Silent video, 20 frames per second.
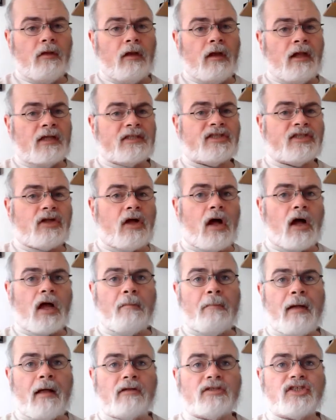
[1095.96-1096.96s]
let's talk
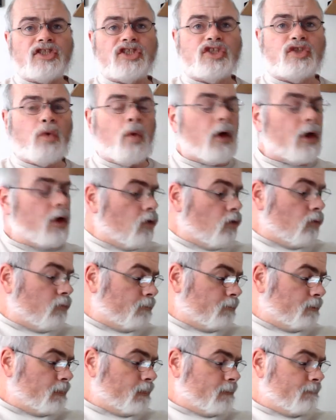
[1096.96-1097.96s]
about soil.
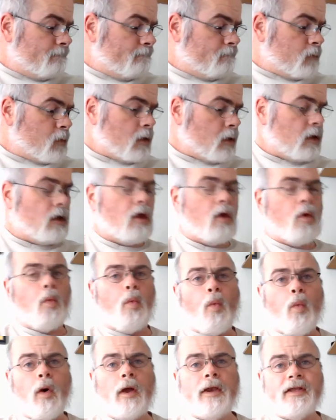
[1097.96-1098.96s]

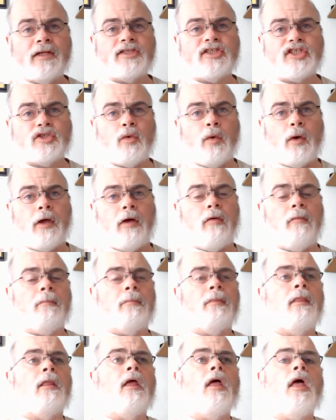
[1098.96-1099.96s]
What is soil?
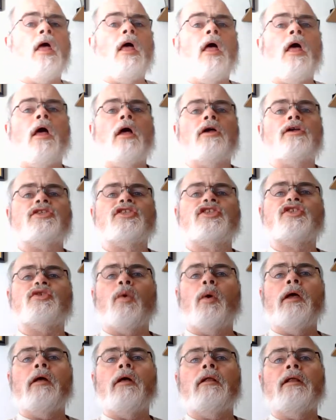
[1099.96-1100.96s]

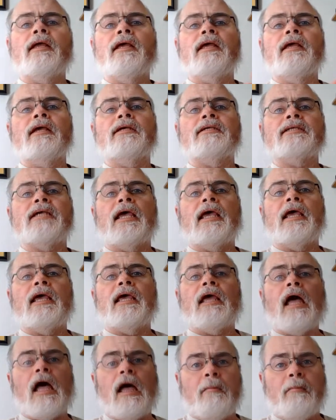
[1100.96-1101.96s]
Soil is a
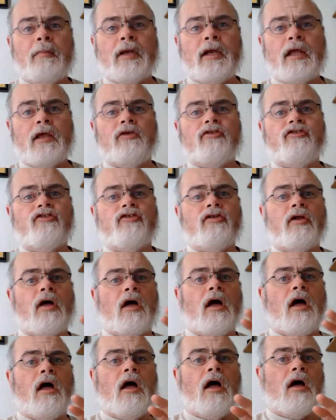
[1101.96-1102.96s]
combination
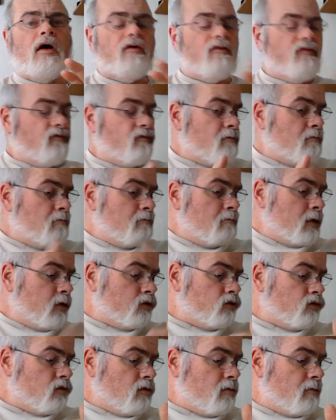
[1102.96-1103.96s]
of
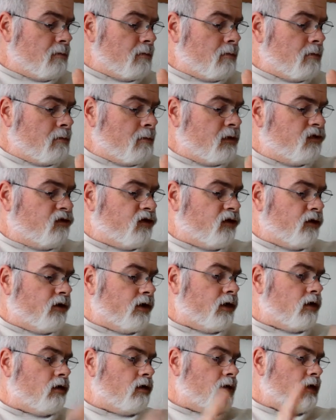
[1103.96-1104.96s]
mineral
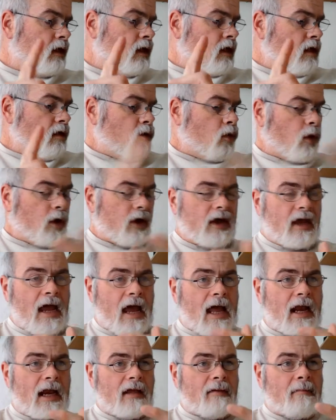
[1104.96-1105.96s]
material,
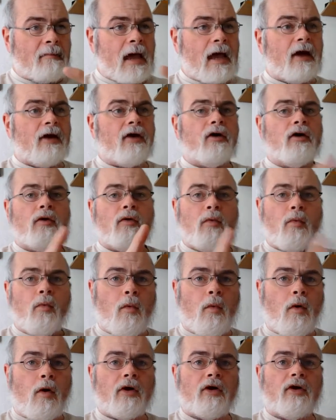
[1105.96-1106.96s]
organic matter,
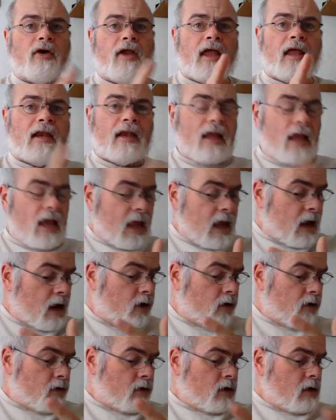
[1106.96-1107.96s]
water, and
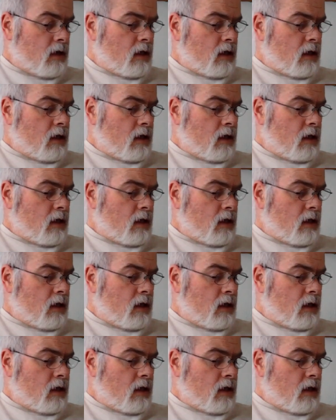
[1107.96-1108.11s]
air